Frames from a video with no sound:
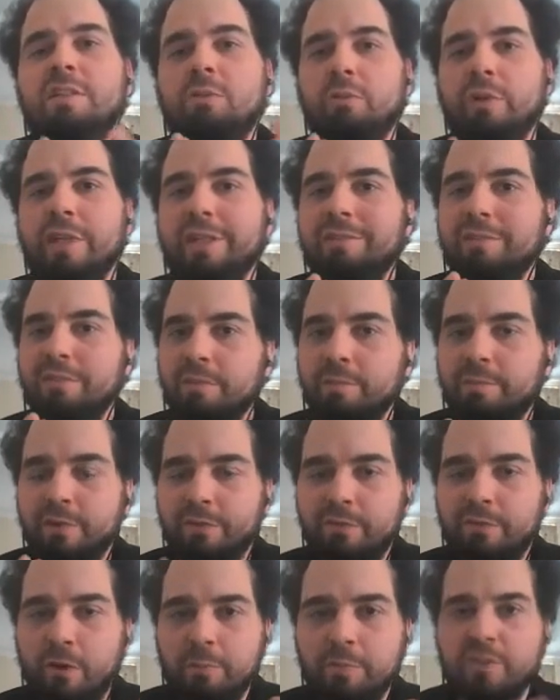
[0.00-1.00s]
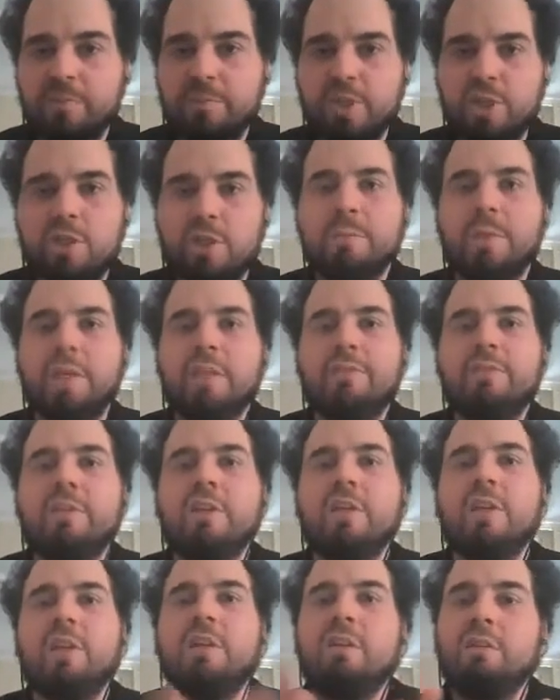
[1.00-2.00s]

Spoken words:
doing performance measurements